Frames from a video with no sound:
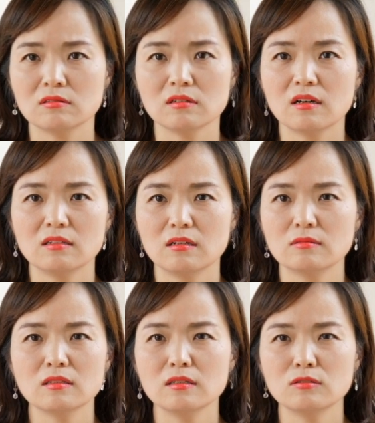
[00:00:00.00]
kind
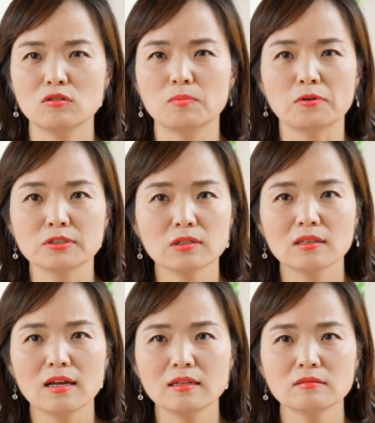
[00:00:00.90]
of lead your
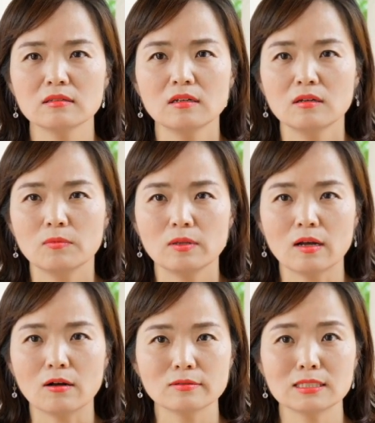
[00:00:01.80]
personal life
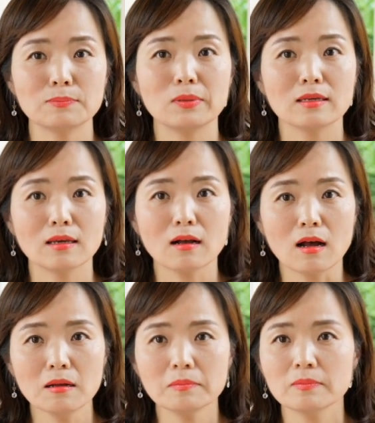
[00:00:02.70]
without speaking
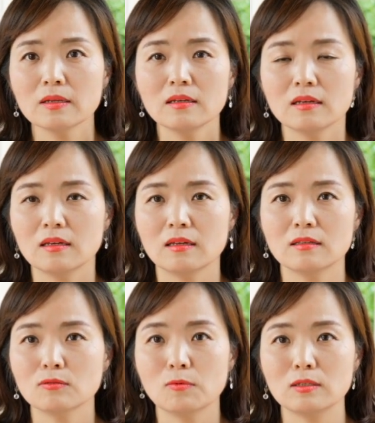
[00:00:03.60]
up.
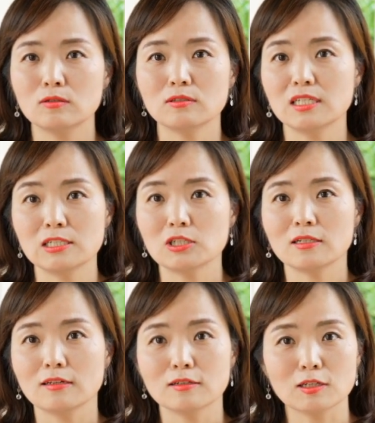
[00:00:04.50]
And when you teach
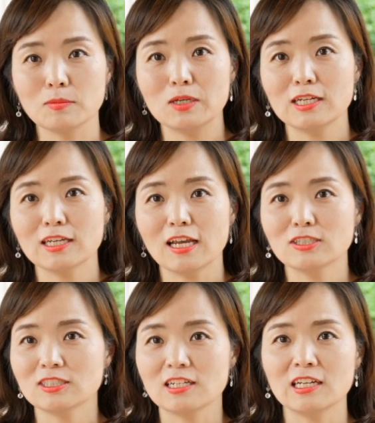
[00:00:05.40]
like
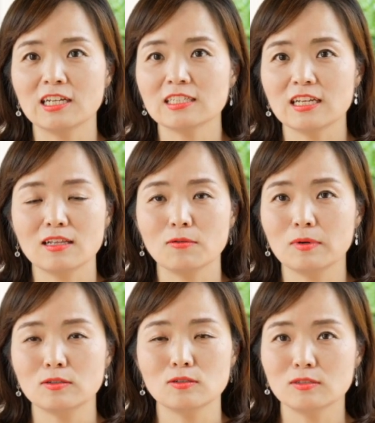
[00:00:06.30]
communications, and then
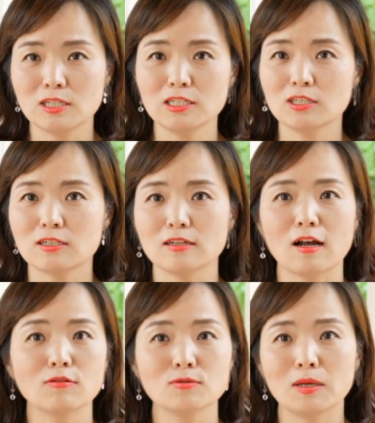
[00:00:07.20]
when you teach like
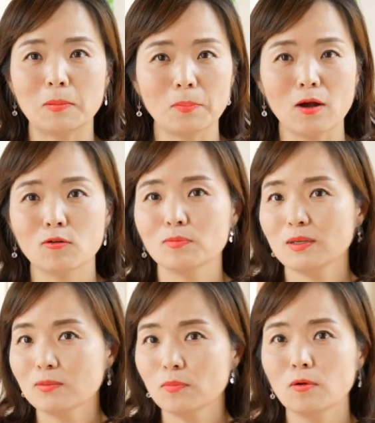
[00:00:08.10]
how to empower
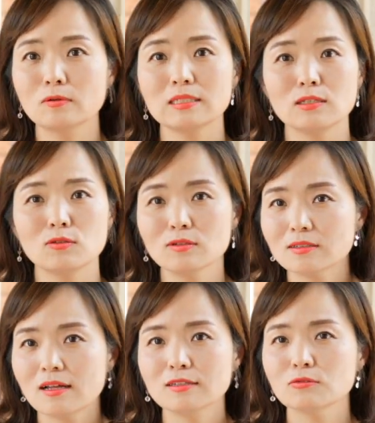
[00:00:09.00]
people in your
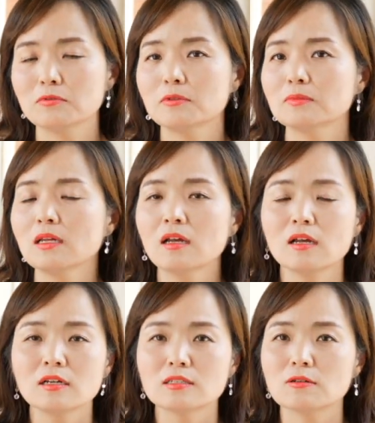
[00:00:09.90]
classroom,
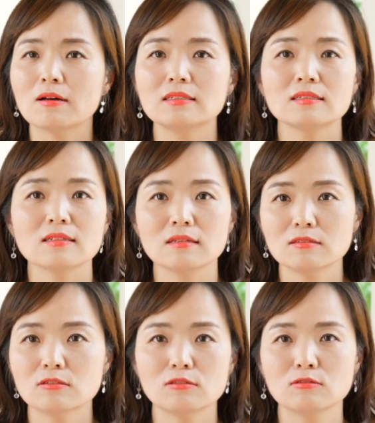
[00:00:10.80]
so I
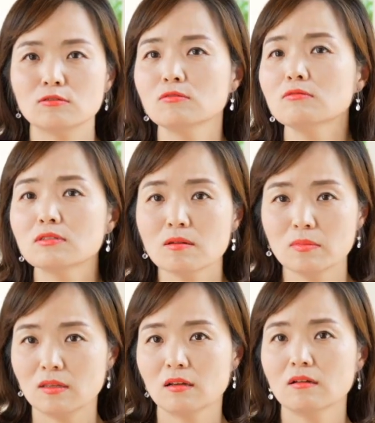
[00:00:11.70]
decided to do
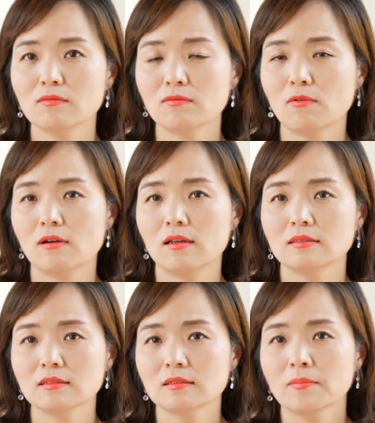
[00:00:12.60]
something for it.